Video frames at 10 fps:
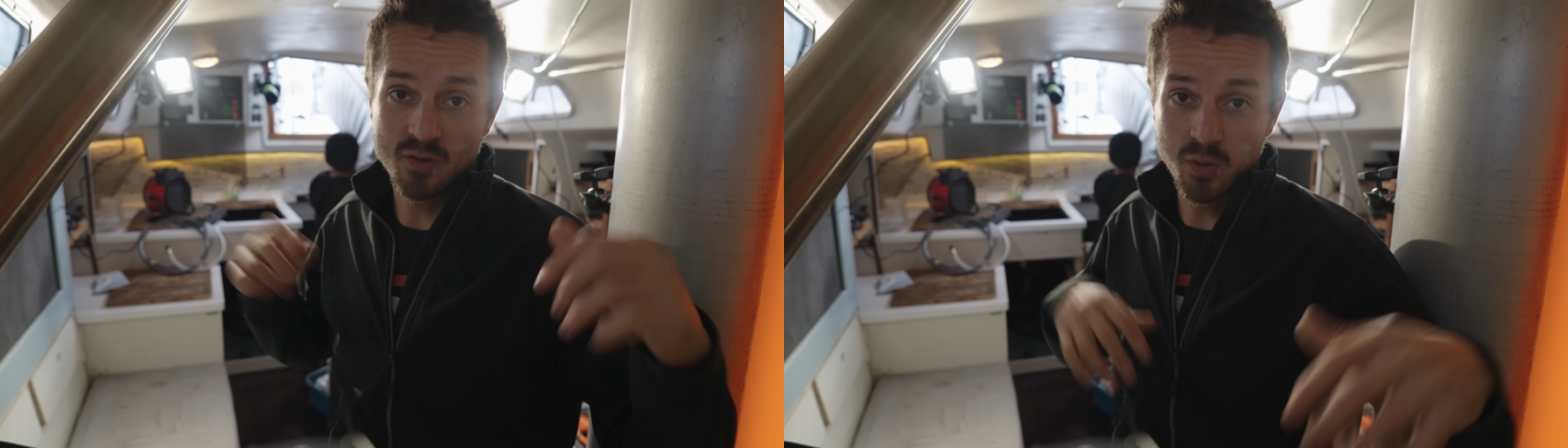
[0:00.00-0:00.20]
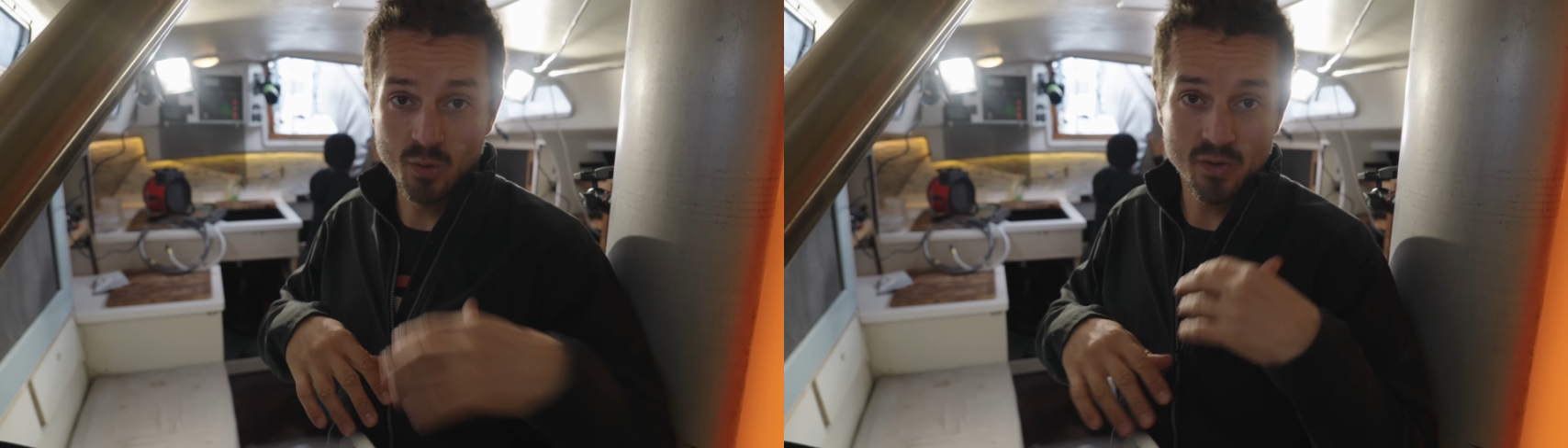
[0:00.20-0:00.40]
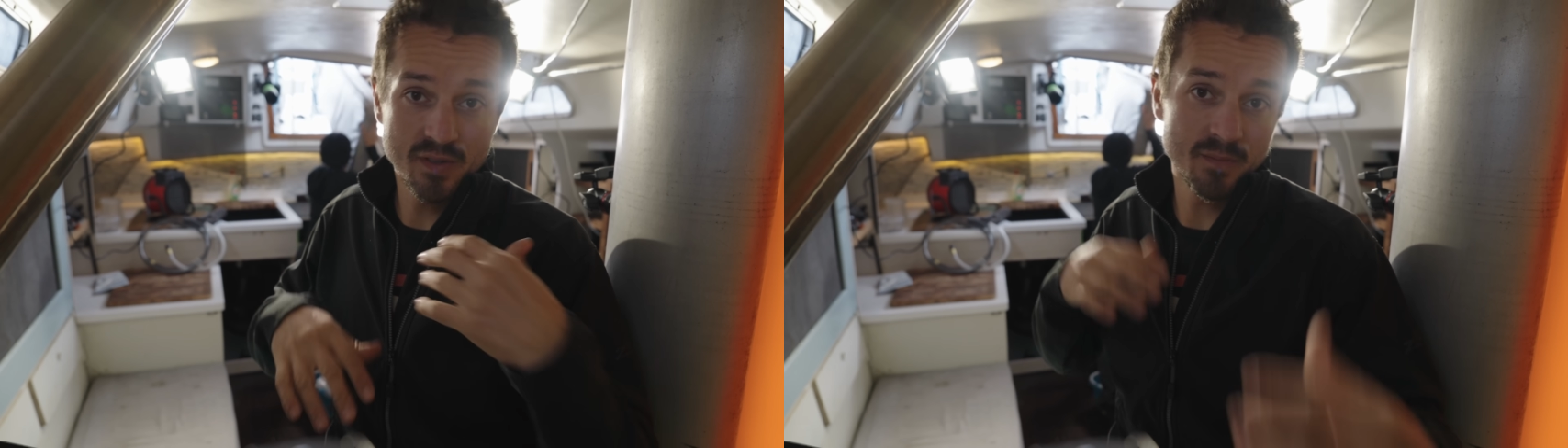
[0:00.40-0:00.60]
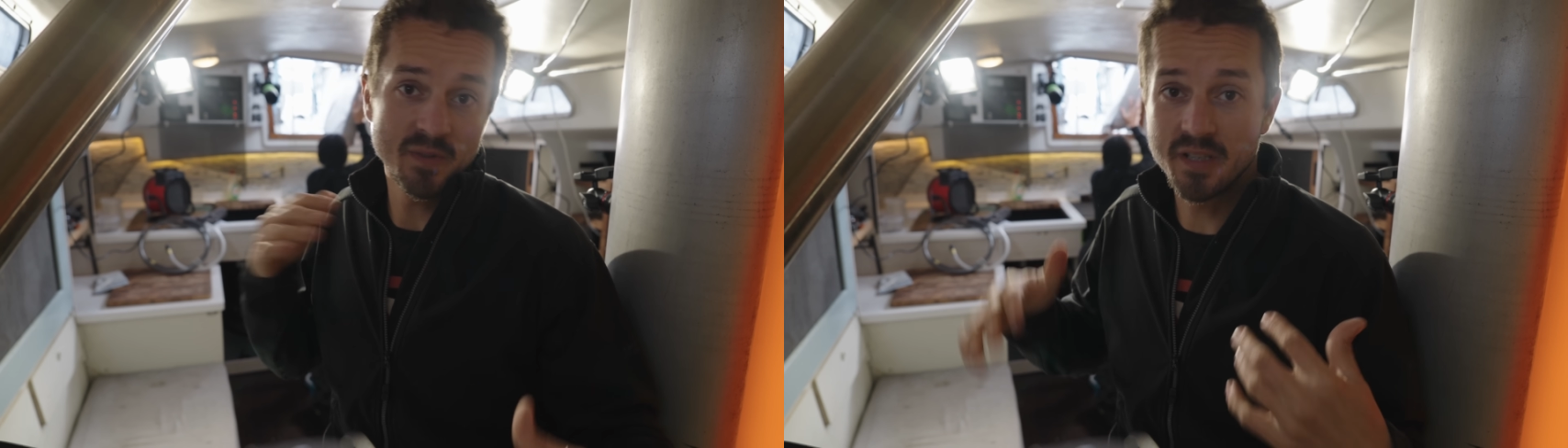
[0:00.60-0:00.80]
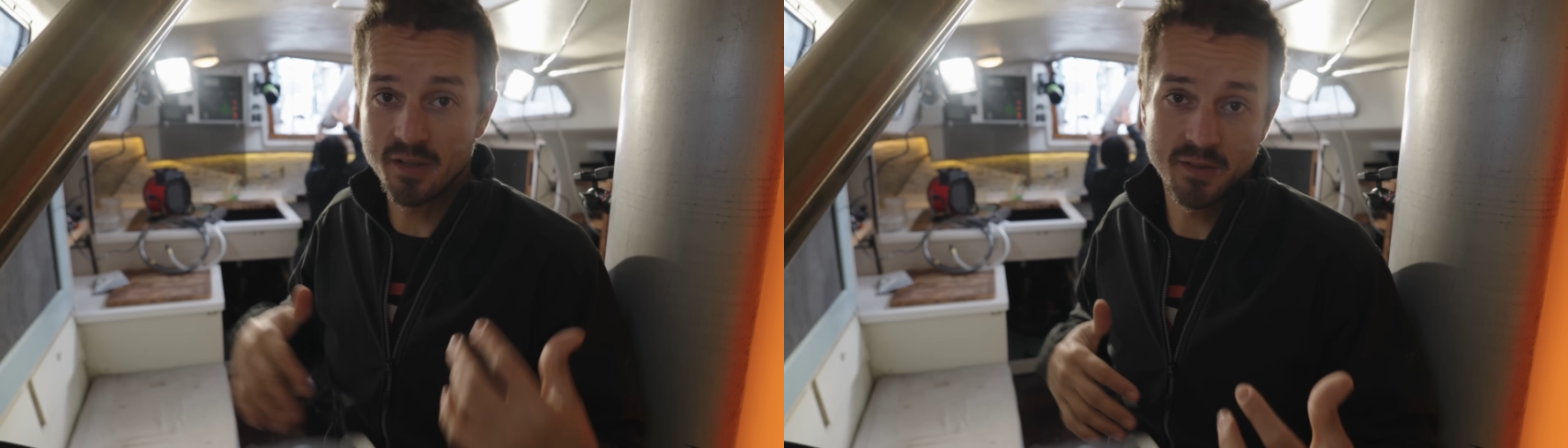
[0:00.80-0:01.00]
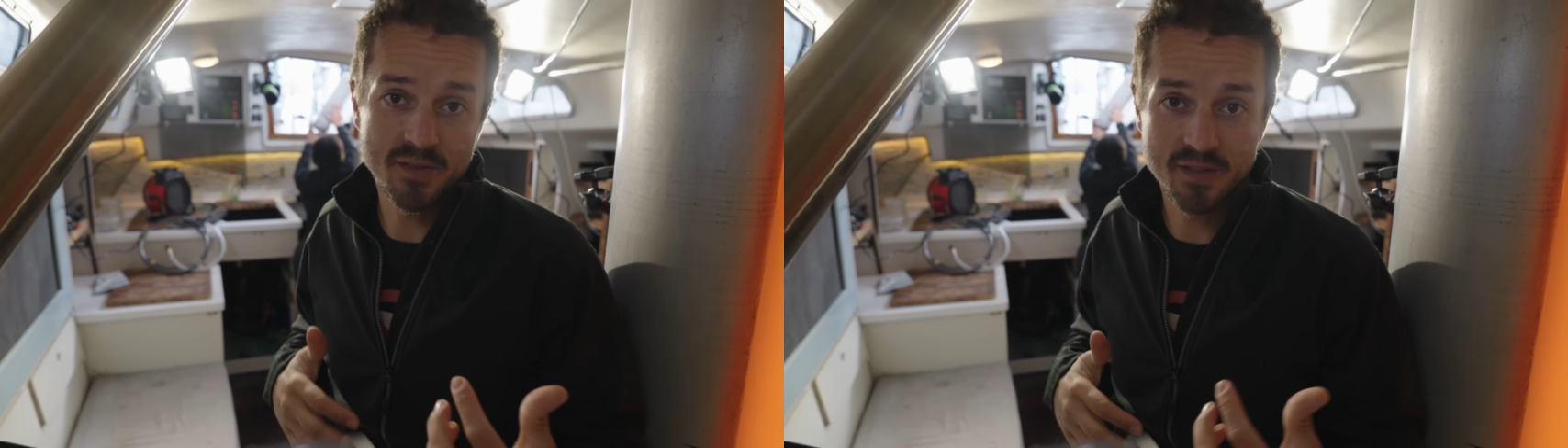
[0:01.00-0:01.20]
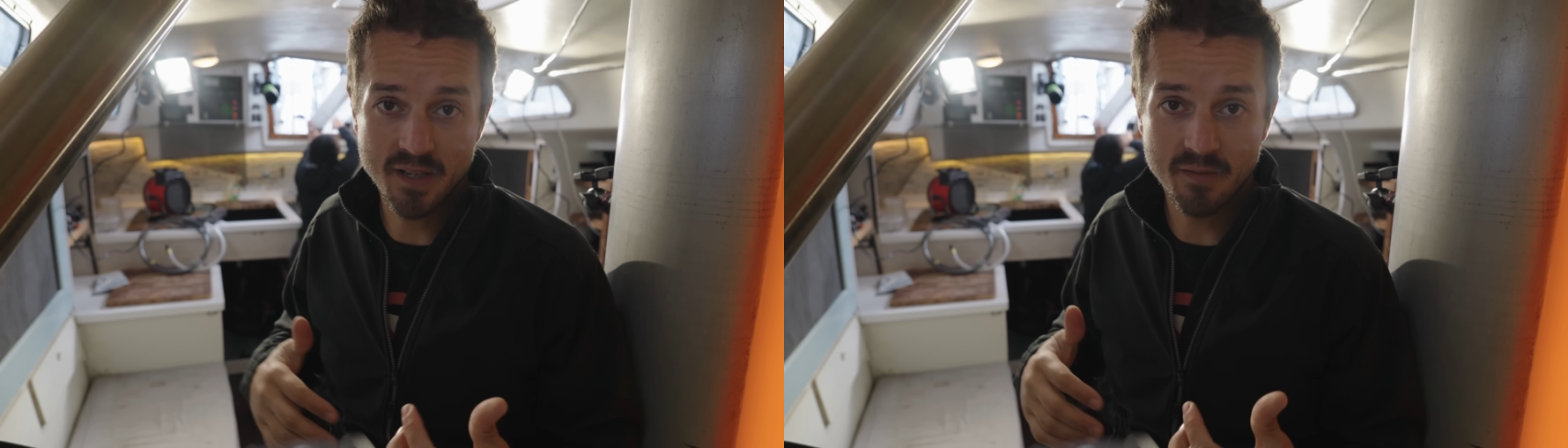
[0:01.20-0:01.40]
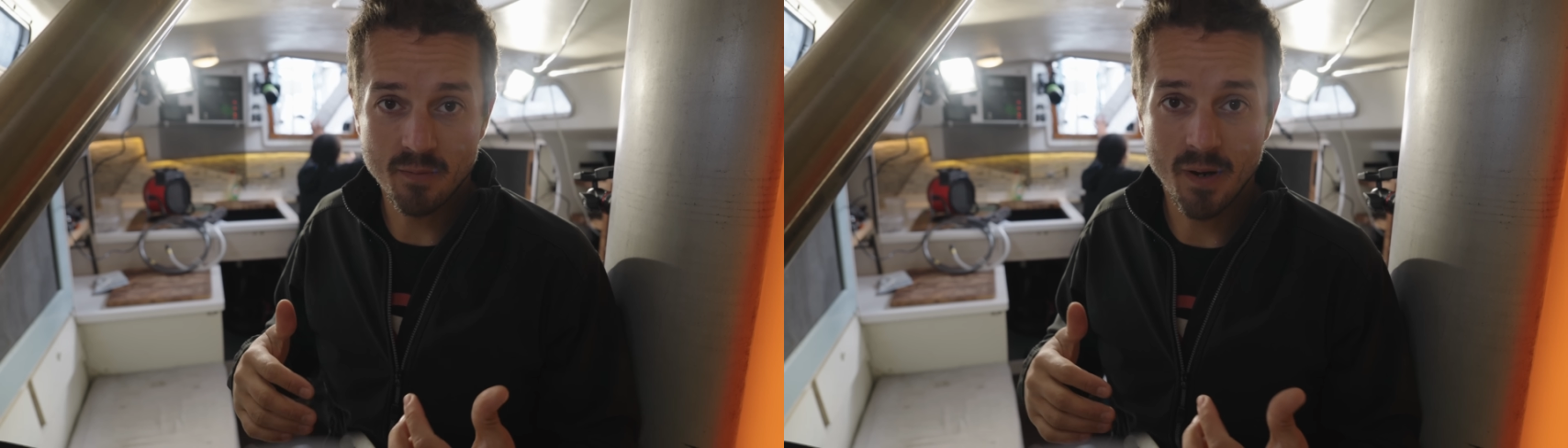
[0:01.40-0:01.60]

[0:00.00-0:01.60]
tools and materials and stuff we're